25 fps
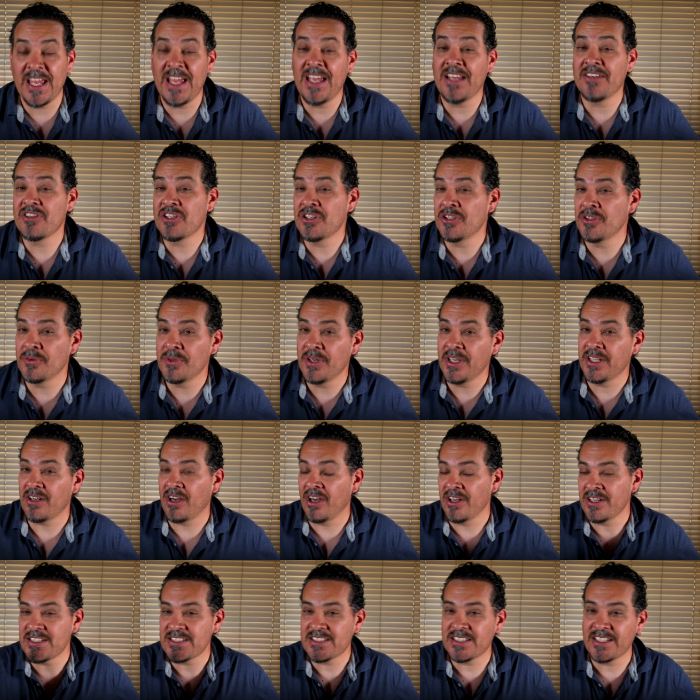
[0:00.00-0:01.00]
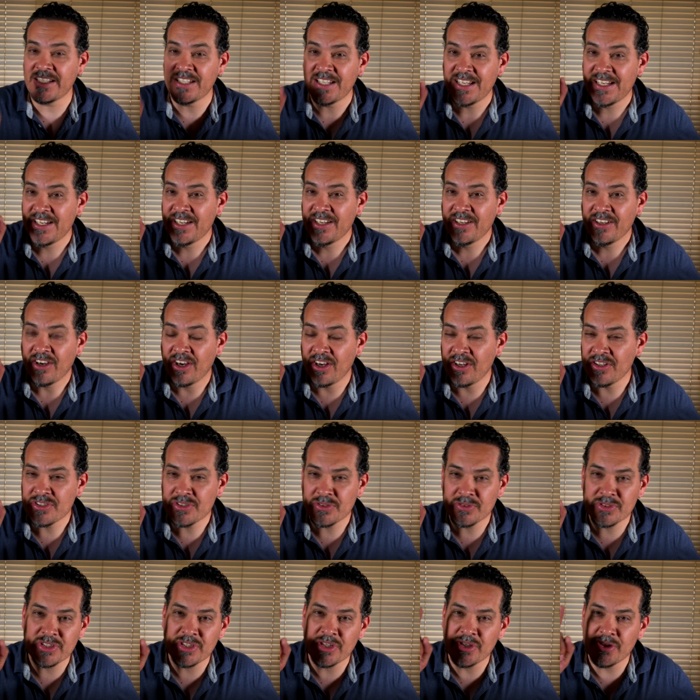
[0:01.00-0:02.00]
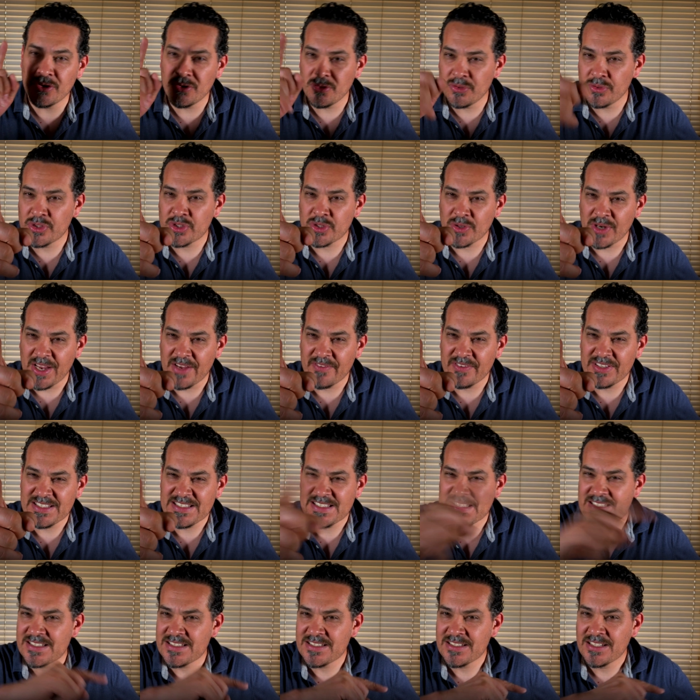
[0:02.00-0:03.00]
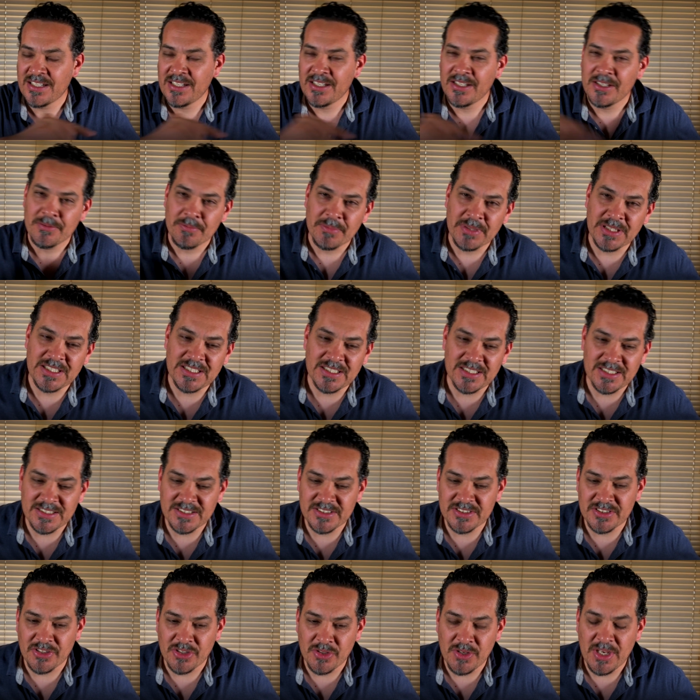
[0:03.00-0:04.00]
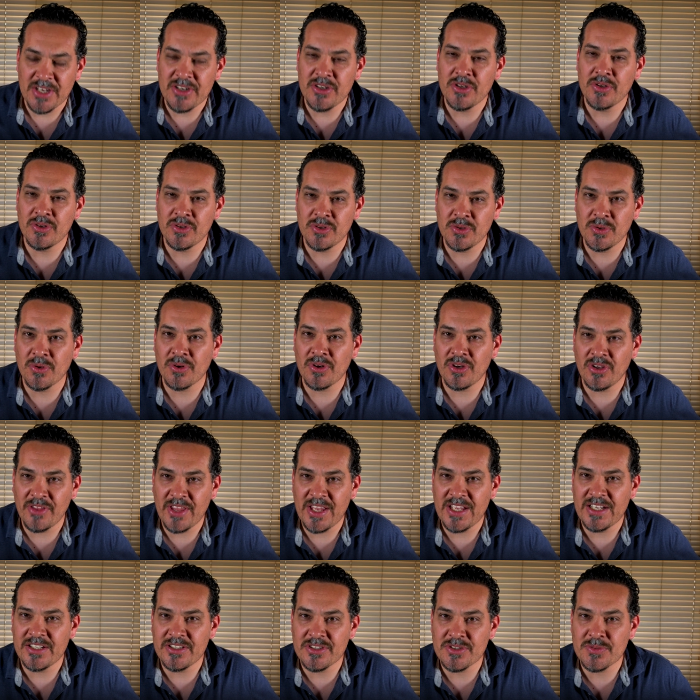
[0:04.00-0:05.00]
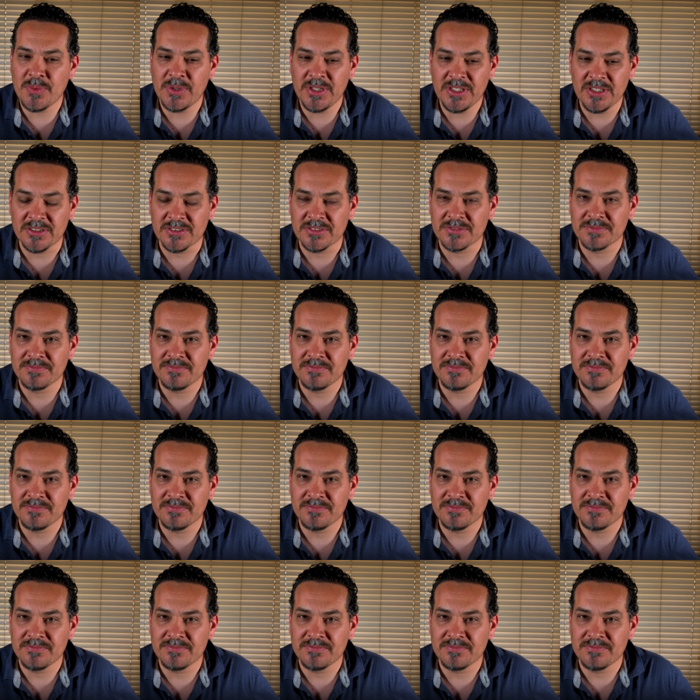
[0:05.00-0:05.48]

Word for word: And you know what, honestly, also to you, Travis, because you had to endure all that as well.